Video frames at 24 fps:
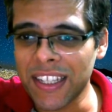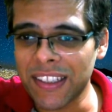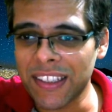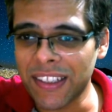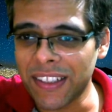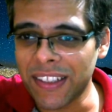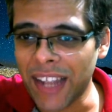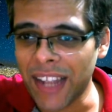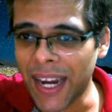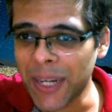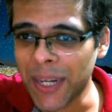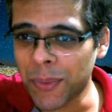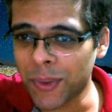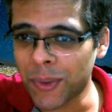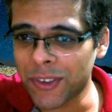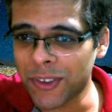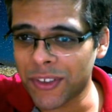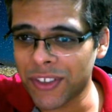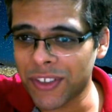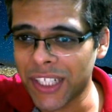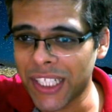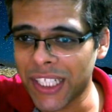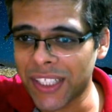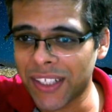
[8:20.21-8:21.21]
The knight was
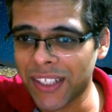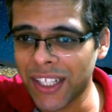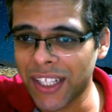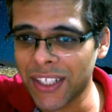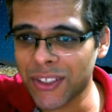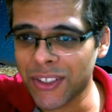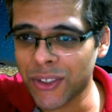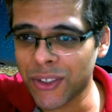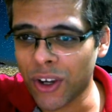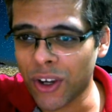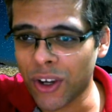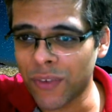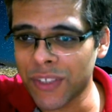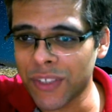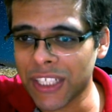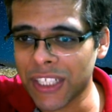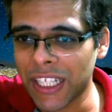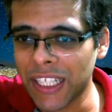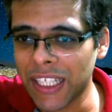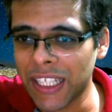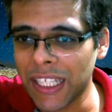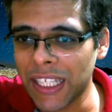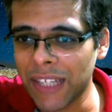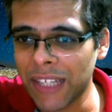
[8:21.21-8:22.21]
on d3, so
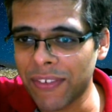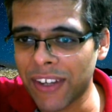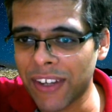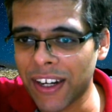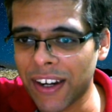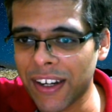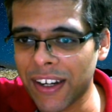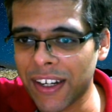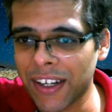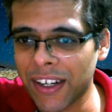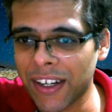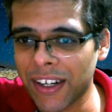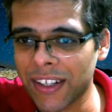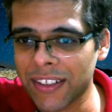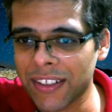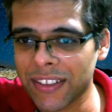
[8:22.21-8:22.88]
obviously e1 and